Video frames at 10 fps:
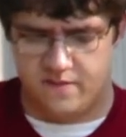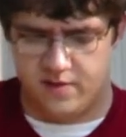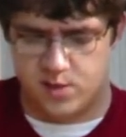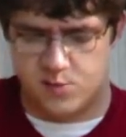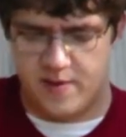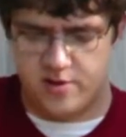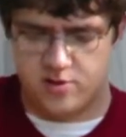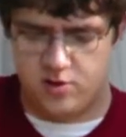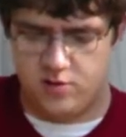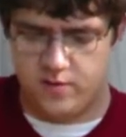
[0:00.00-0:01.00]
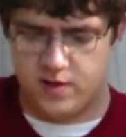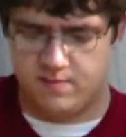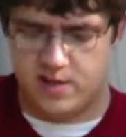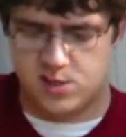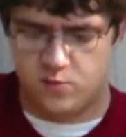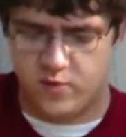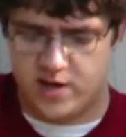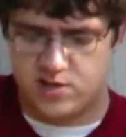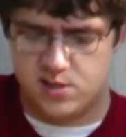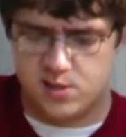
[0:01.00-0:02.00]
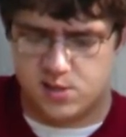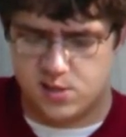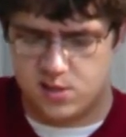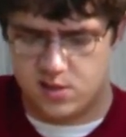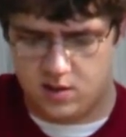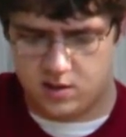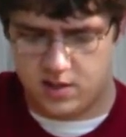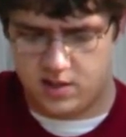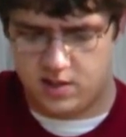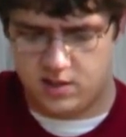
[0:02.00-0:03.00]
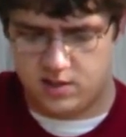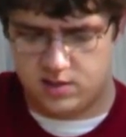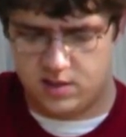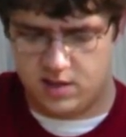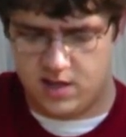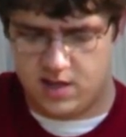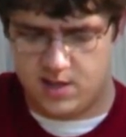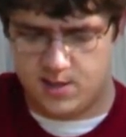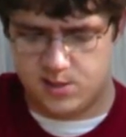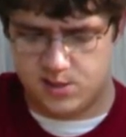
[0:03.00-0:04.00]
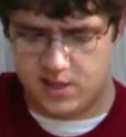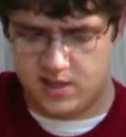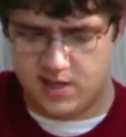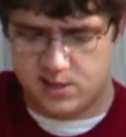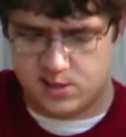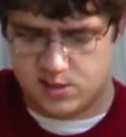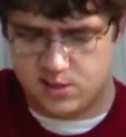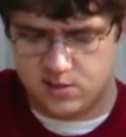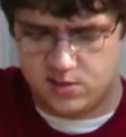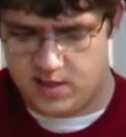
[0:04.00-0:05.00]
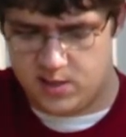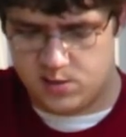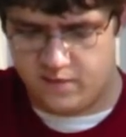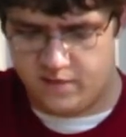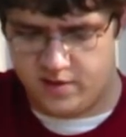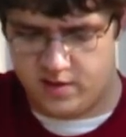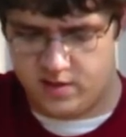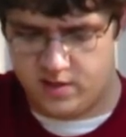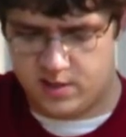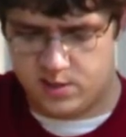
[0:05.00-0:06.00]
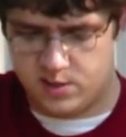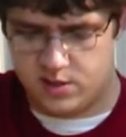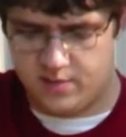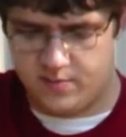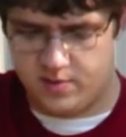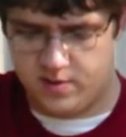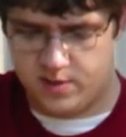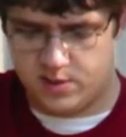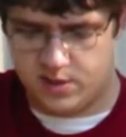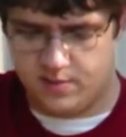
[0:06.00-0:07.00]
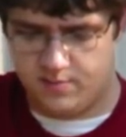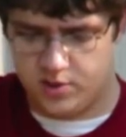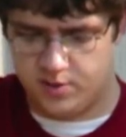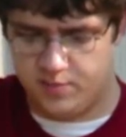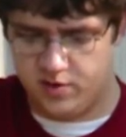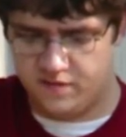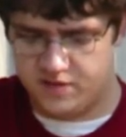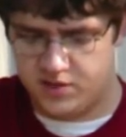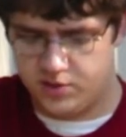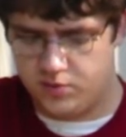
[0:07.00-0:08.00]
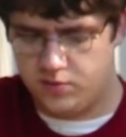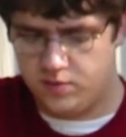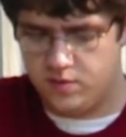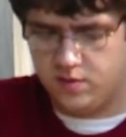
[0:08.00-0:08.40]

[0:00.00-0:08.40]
very special. We can make some wedges. I'll cut it into eighths, I guess. Eight's a very nice number. It's a multiple of 2.